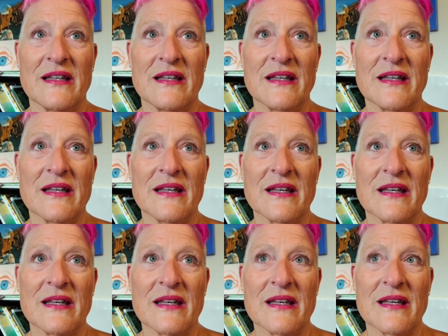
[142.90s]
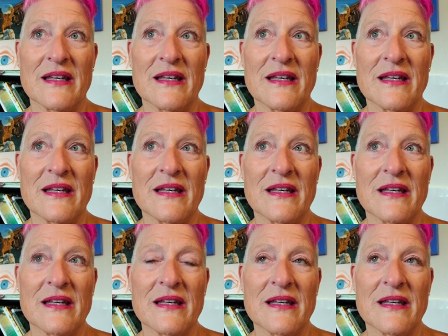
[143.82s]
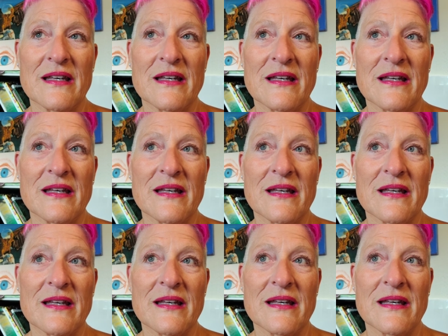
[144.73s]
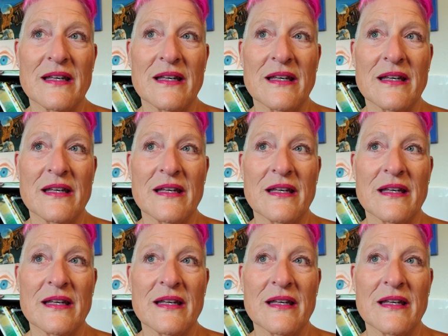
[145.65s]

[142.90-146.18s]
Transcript: [no speech]